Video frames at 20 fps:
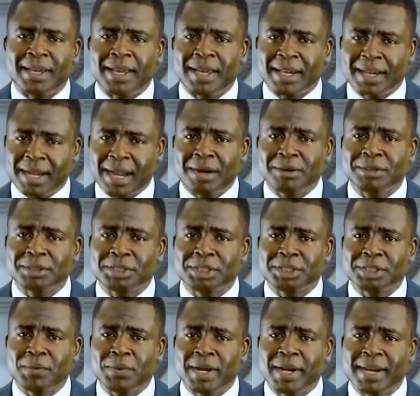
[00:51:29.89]
a
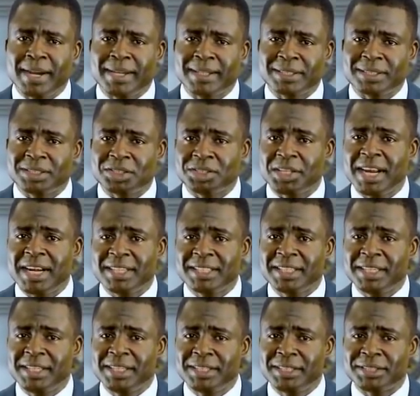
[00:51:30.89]
country where trade
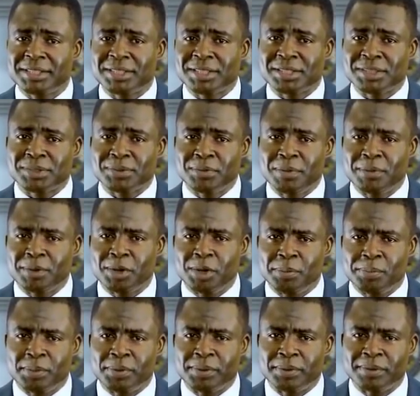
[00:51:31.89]
deals will be
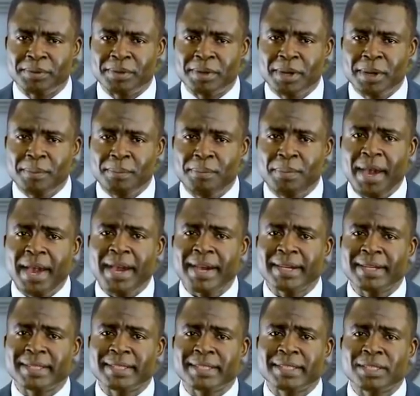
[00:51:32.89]
open,
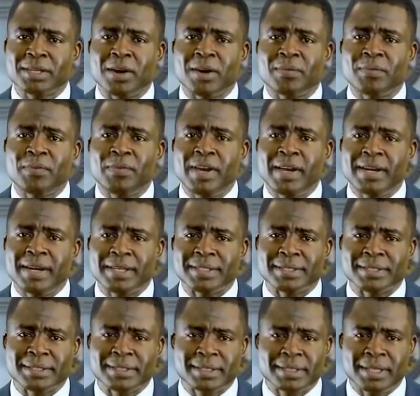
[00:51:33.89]
pegged on
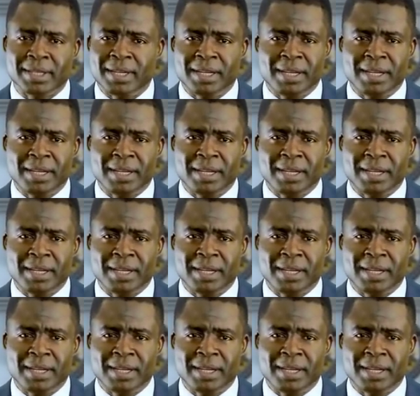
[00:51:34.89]
fairness,